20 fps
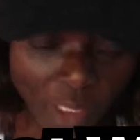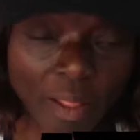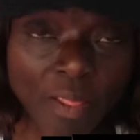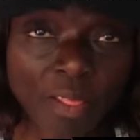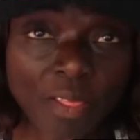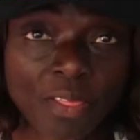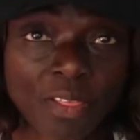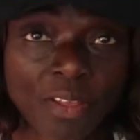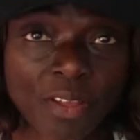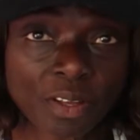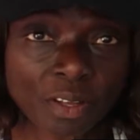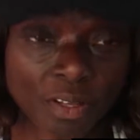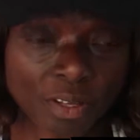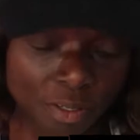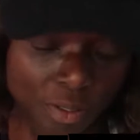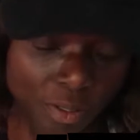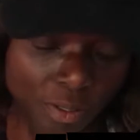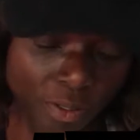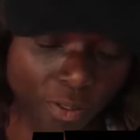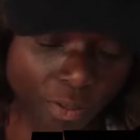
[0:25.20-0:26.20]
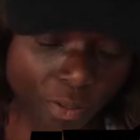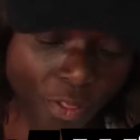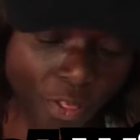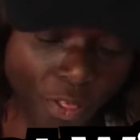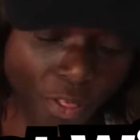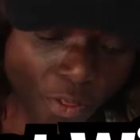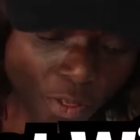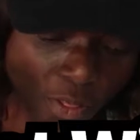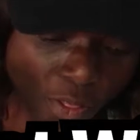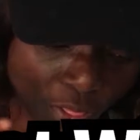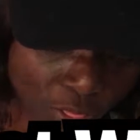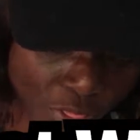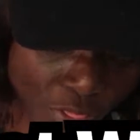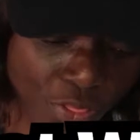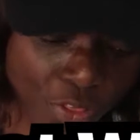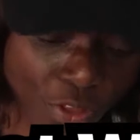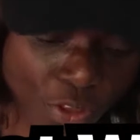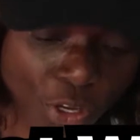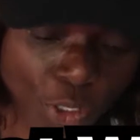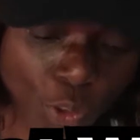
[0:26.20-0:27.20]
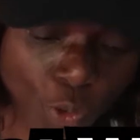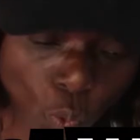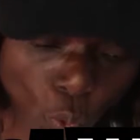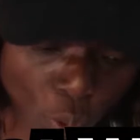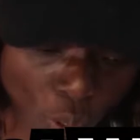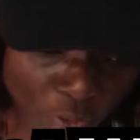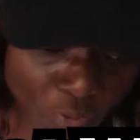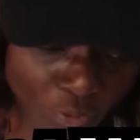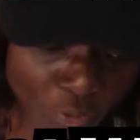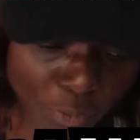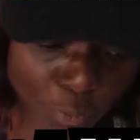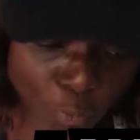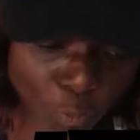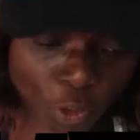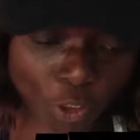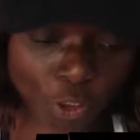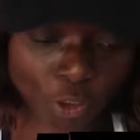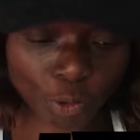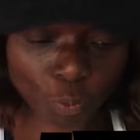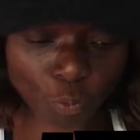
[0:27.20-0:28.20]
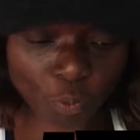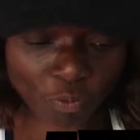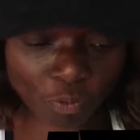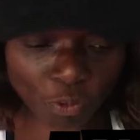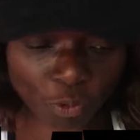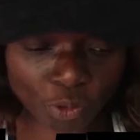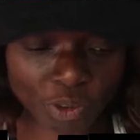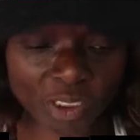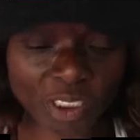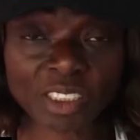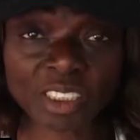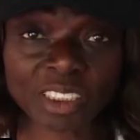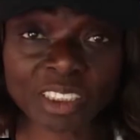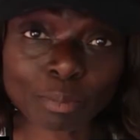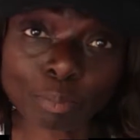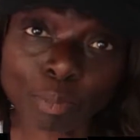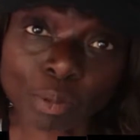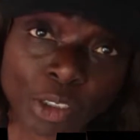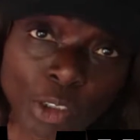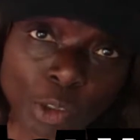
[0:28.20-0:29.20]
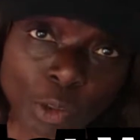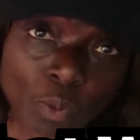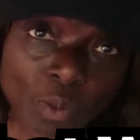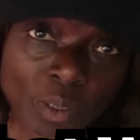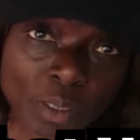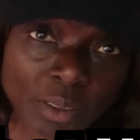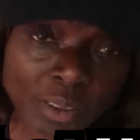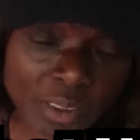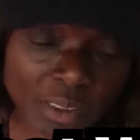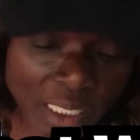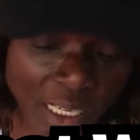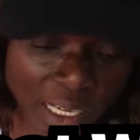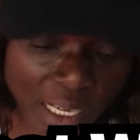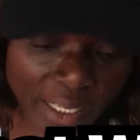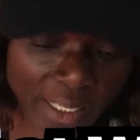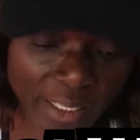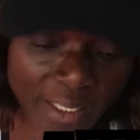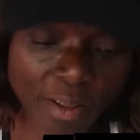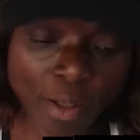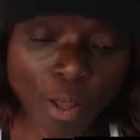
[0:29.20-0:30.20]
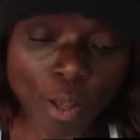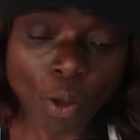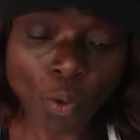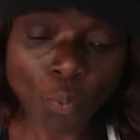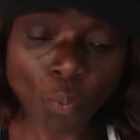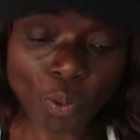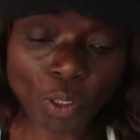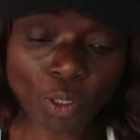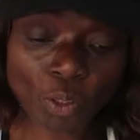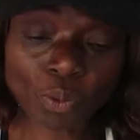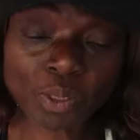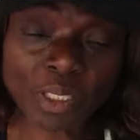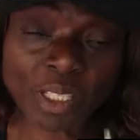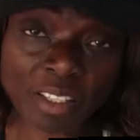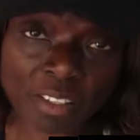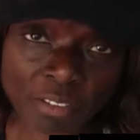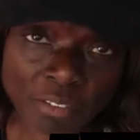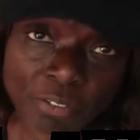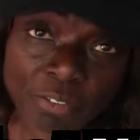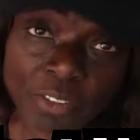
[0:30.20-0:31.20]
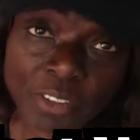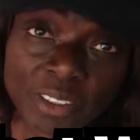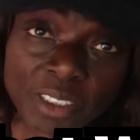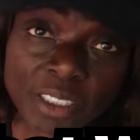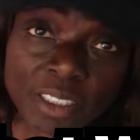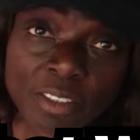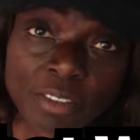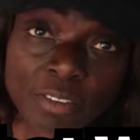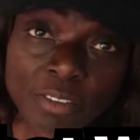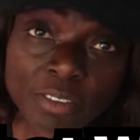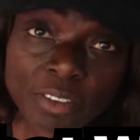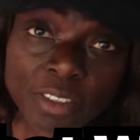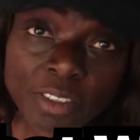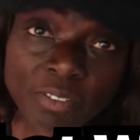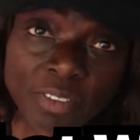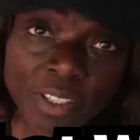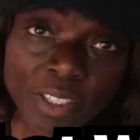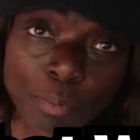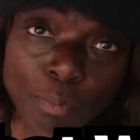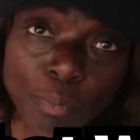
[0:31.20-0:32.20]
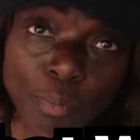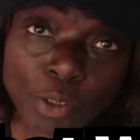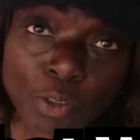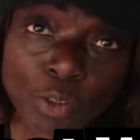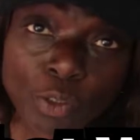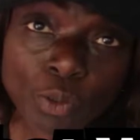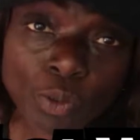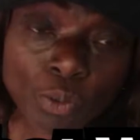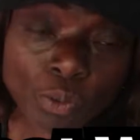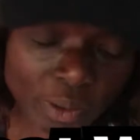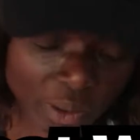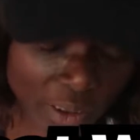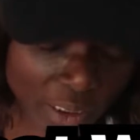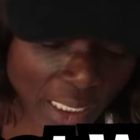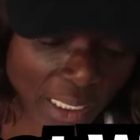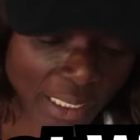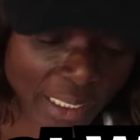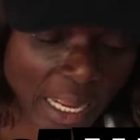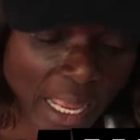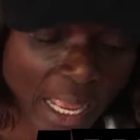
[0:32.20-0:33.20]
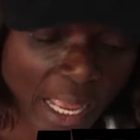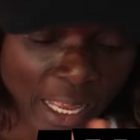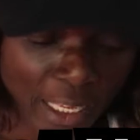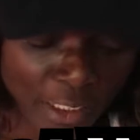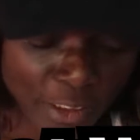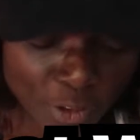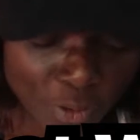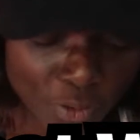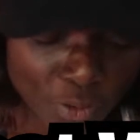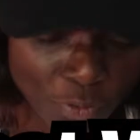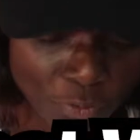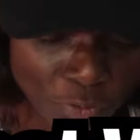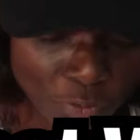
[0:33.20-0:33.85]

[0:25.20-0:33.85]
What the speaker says: the third quadrant, because we've looked at the spiritual side, we looked at the physical development goal side, and so the